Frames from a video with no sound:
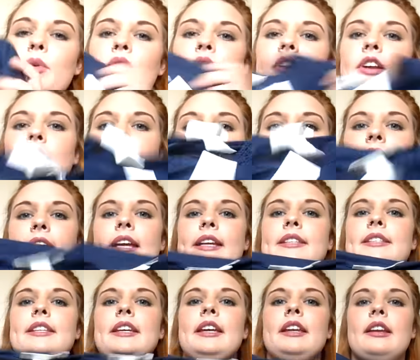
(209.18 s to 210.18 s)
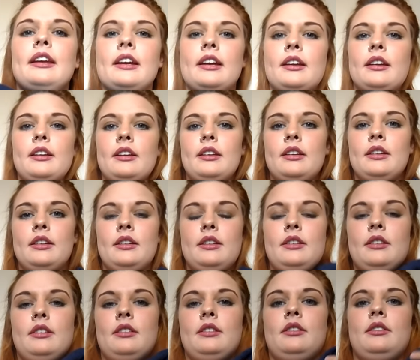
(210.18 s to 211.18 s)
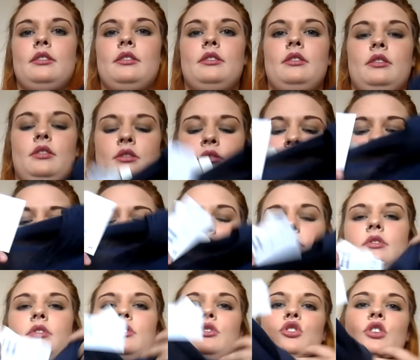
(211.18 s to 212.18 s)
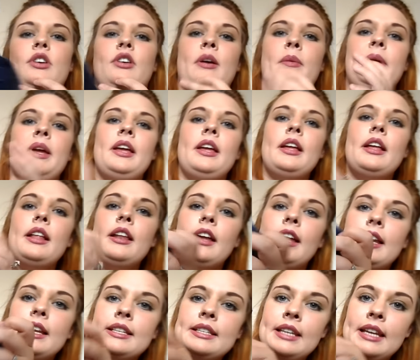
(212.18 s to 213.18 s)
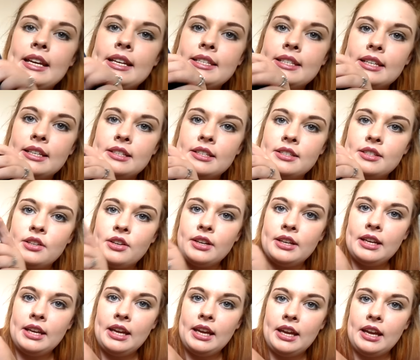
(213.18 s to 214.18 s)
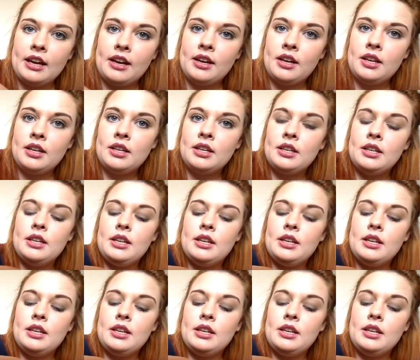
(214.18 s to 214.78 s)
with like a lacing, like this lacing design here.